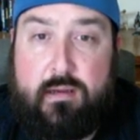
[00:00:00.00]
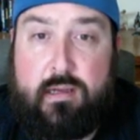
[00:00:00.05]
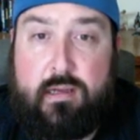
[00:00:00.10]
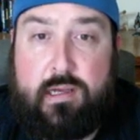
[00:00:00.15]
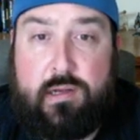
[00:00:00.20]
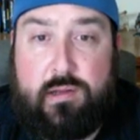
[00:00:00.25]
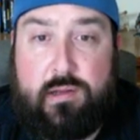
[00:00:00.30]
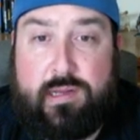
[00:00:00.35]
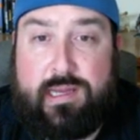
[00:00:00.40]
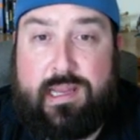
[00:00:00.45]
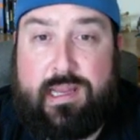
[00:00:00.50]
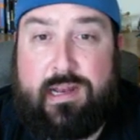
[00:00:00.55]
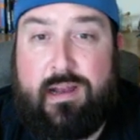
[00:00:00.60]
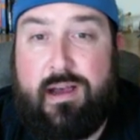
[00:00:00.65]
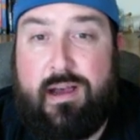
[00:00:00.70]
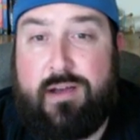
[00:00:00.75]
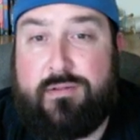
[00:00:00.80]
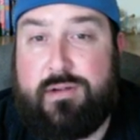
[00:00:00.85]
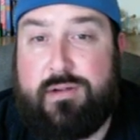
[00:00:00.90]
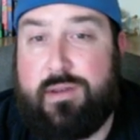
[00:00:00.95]
you're looking at
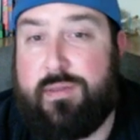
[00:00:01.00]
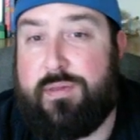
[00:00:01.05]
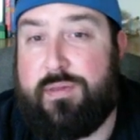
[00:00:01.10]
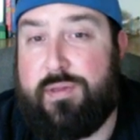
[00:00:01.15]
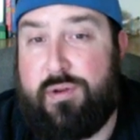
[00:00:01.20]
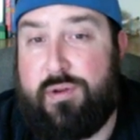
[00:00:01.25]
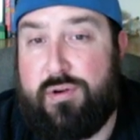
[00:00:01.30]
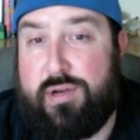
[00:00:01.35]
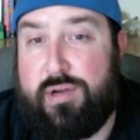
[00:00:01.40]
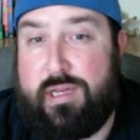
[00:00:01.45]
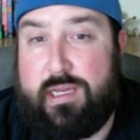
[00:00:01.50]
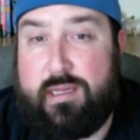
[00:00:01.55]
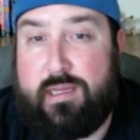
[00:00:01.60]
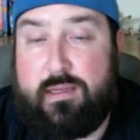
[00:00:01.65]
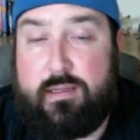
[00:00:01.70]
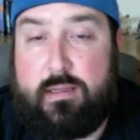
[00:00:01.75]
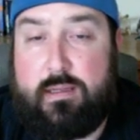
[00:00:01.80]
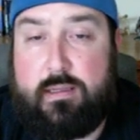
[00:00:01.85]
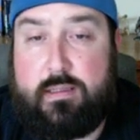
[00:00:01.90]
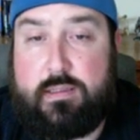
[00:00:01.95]
130
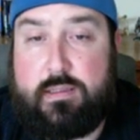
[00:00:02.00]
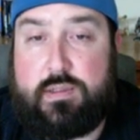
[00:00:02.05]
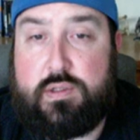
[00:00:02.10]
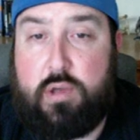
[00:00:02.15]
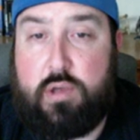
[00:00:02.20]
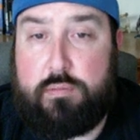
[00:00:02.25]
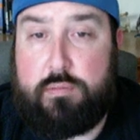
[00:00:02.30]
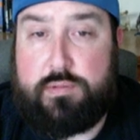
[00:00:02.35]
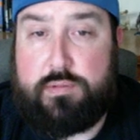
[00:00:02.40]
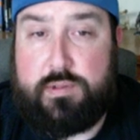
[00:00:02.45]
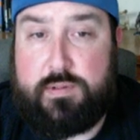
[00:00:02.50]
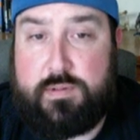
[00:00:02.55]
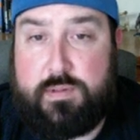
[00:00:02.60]
sculptures,